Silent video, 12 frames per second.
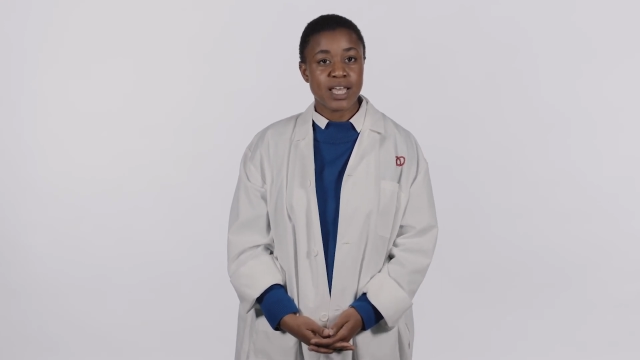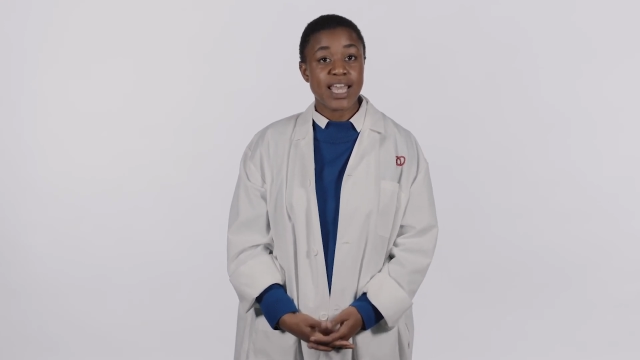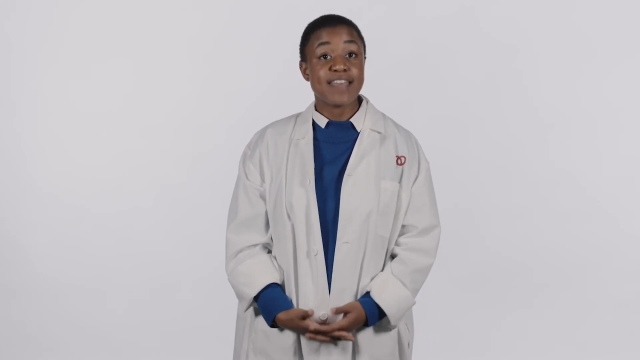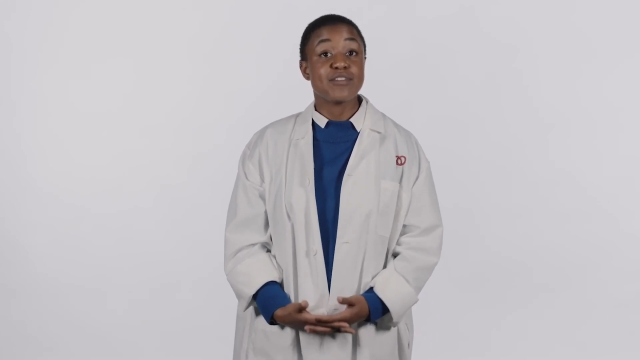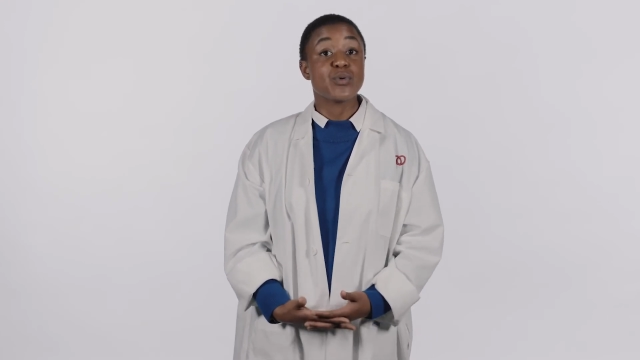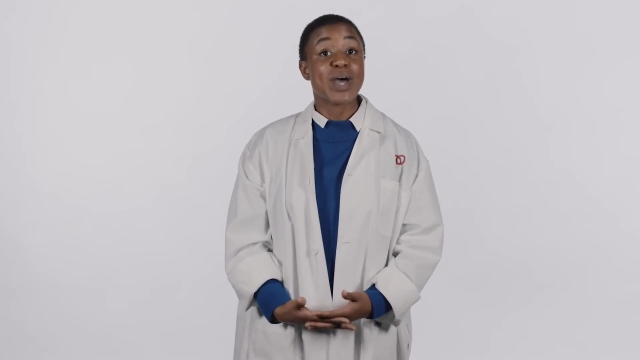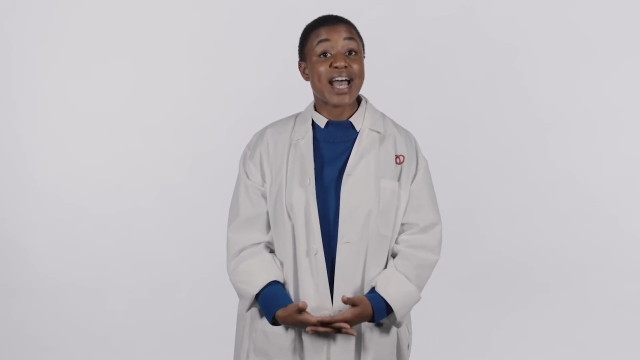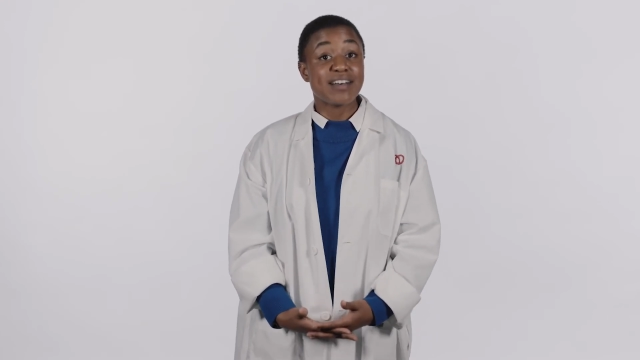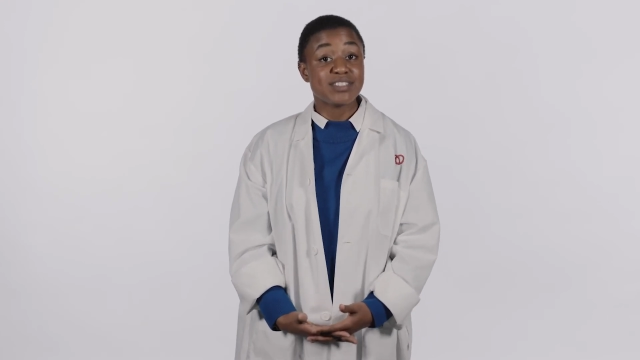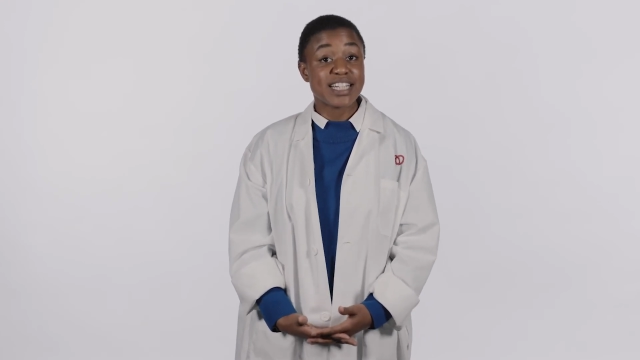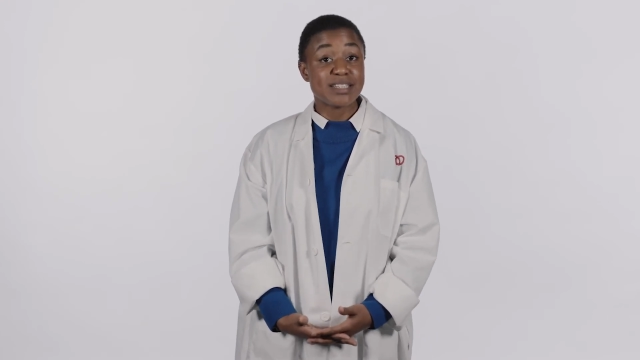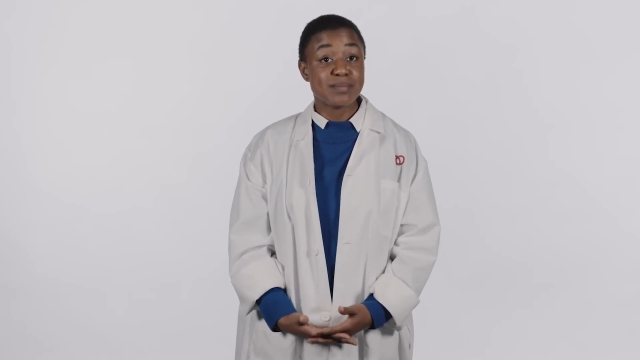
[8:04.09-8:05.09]
If you have
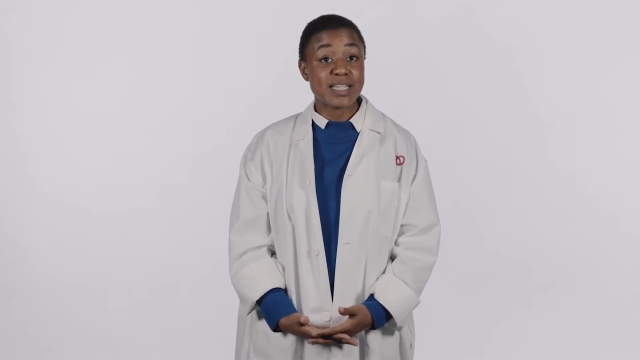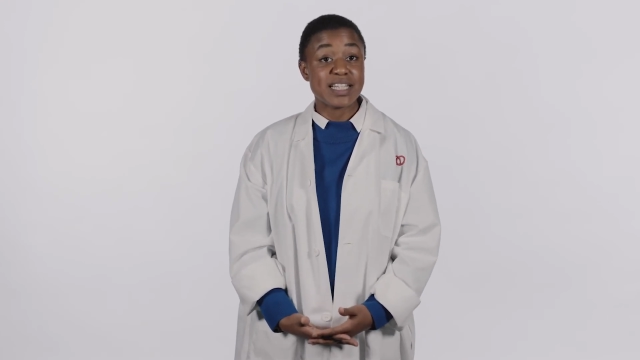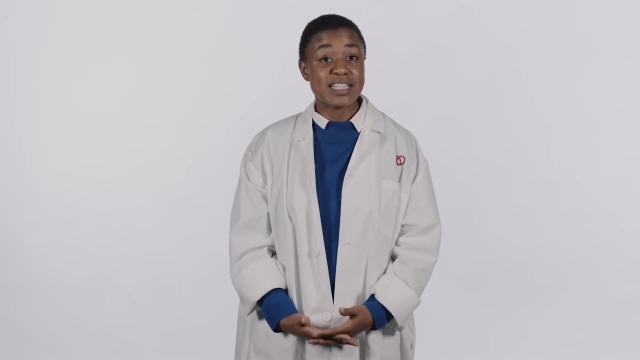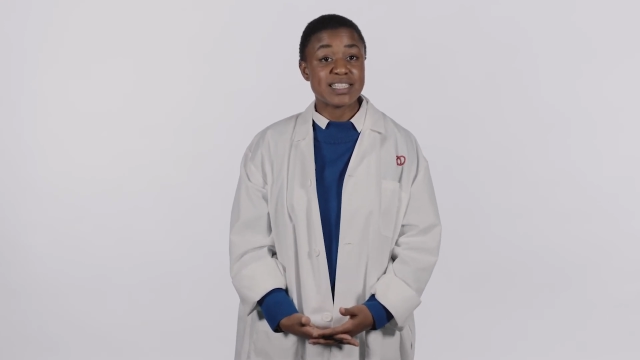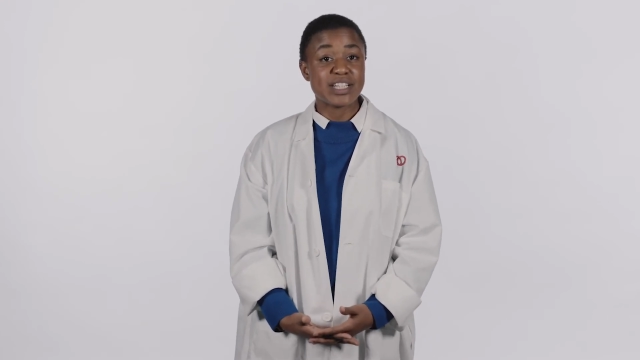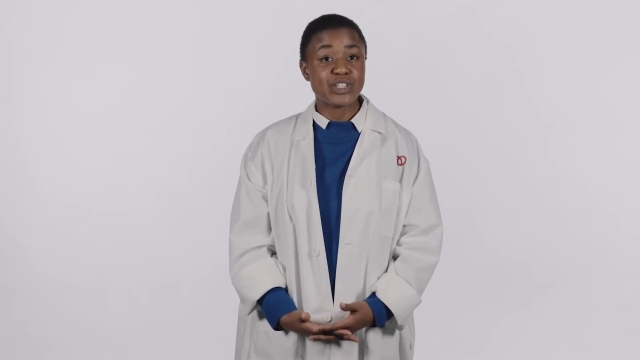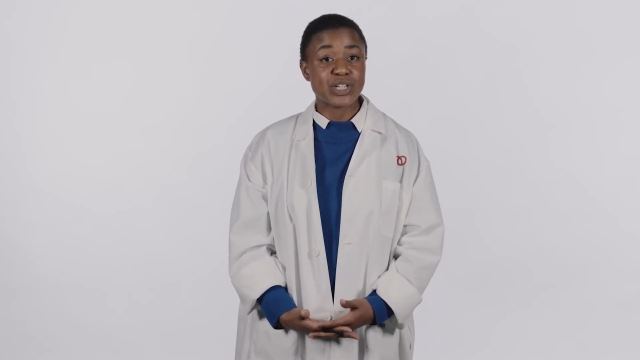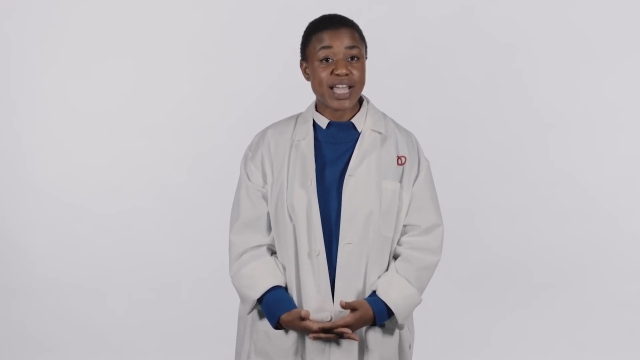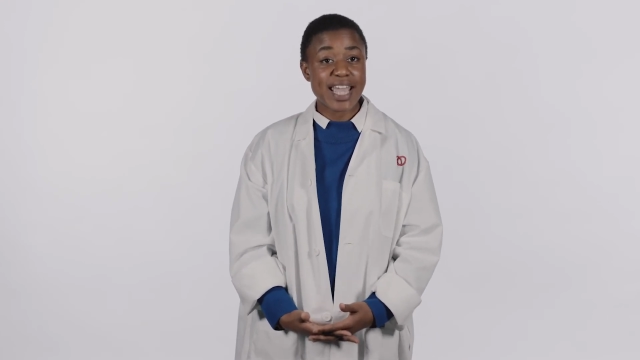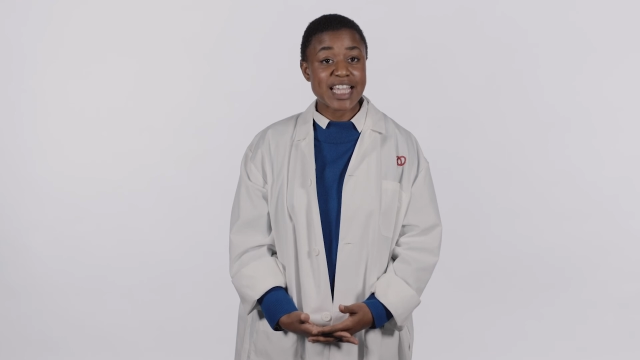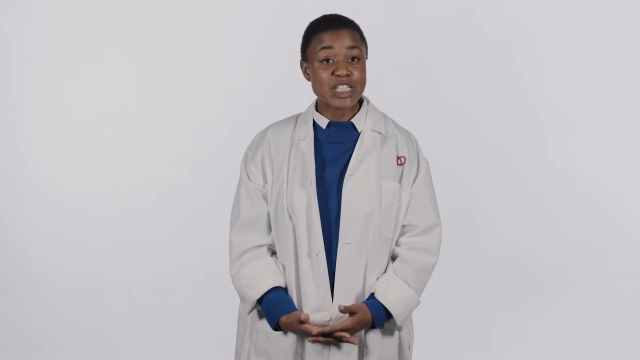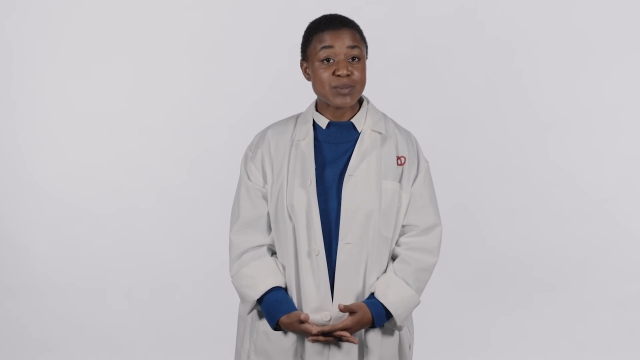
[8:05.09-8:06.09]
diabetes and your
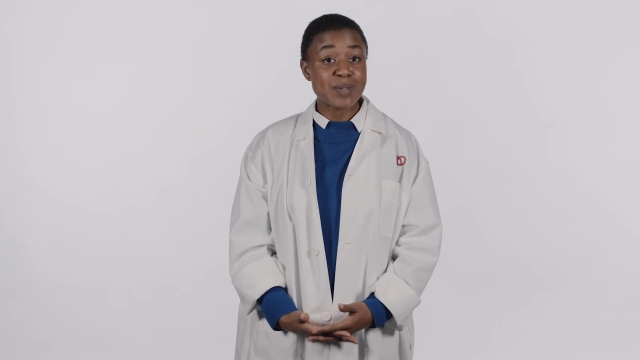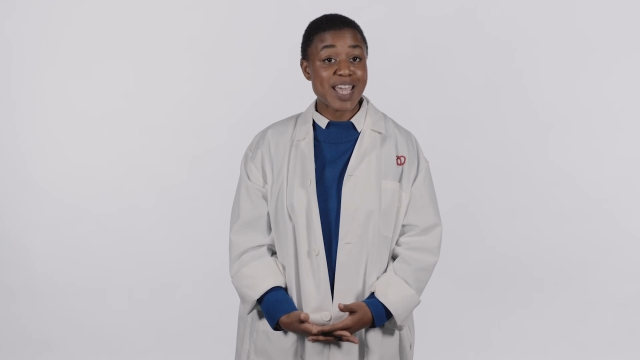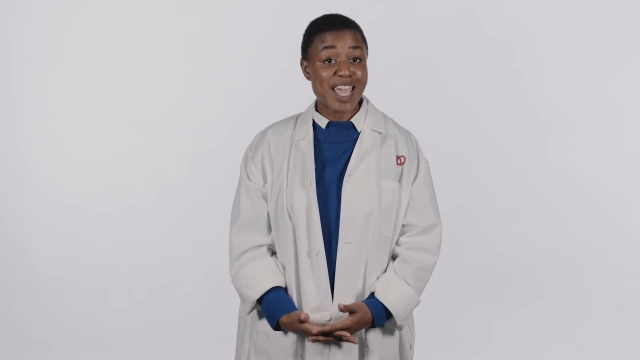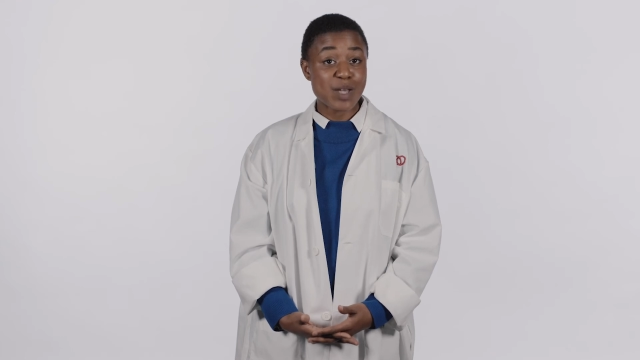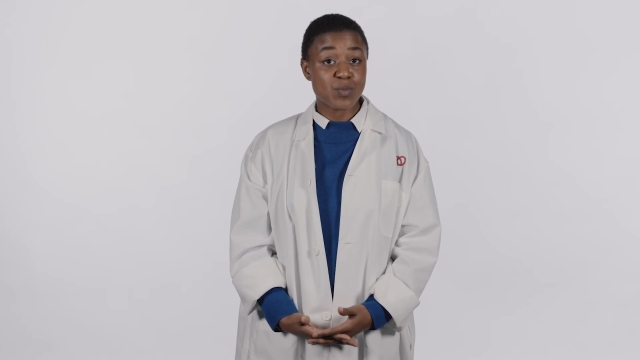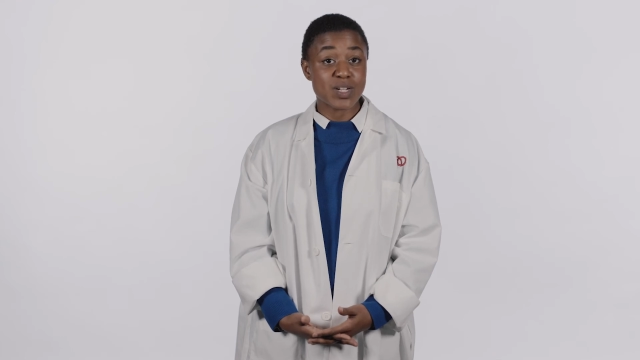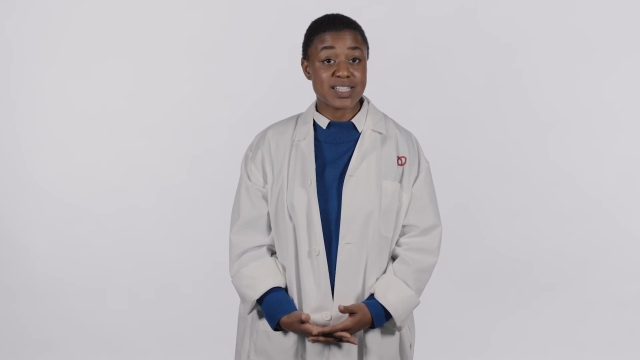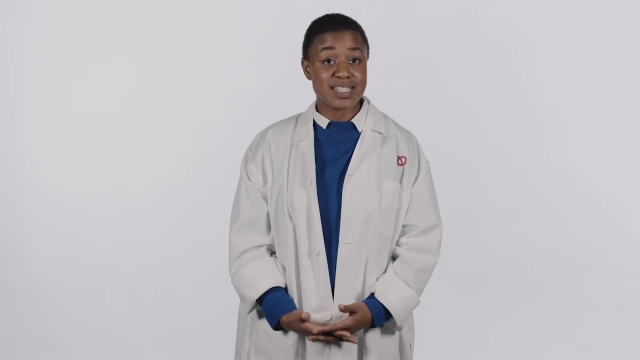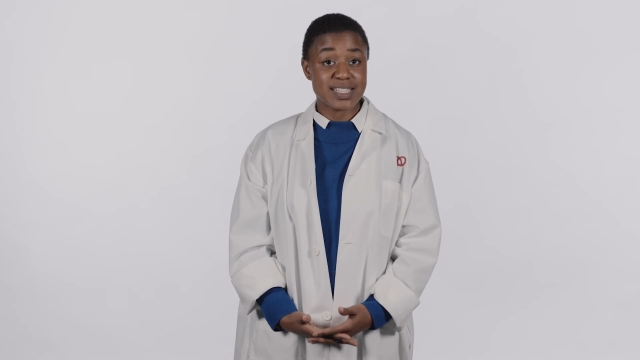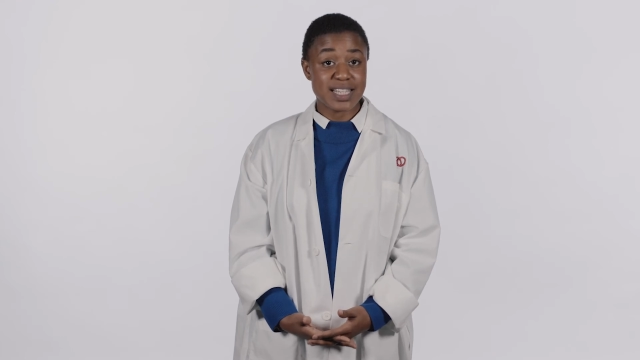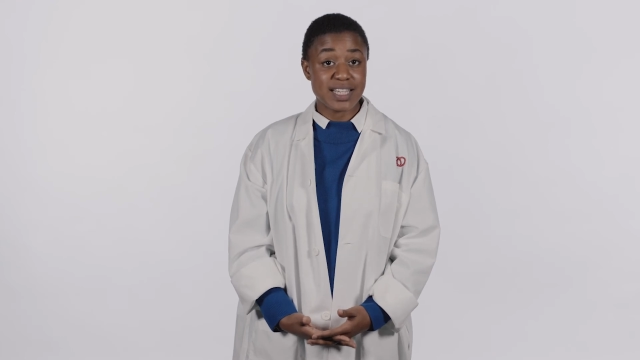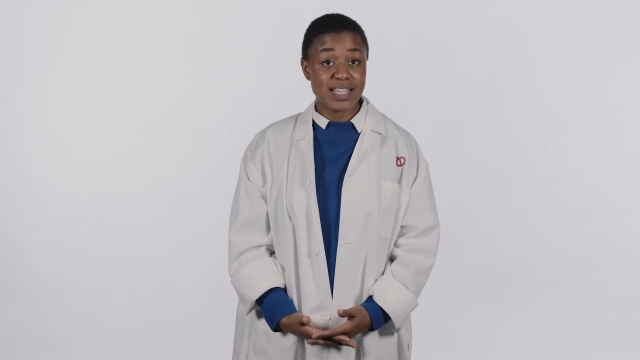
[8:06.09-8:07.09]

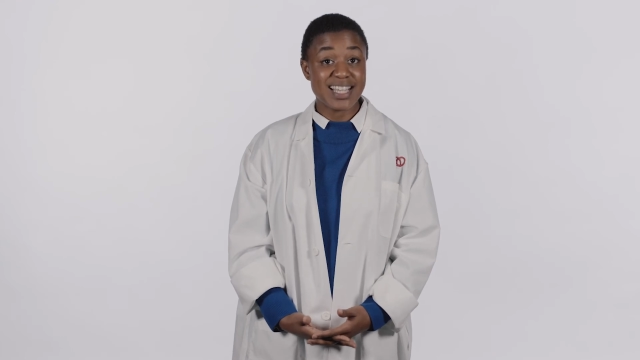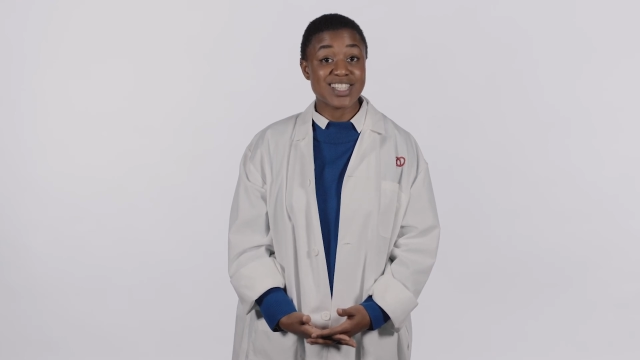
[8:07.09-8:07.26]
HbA1c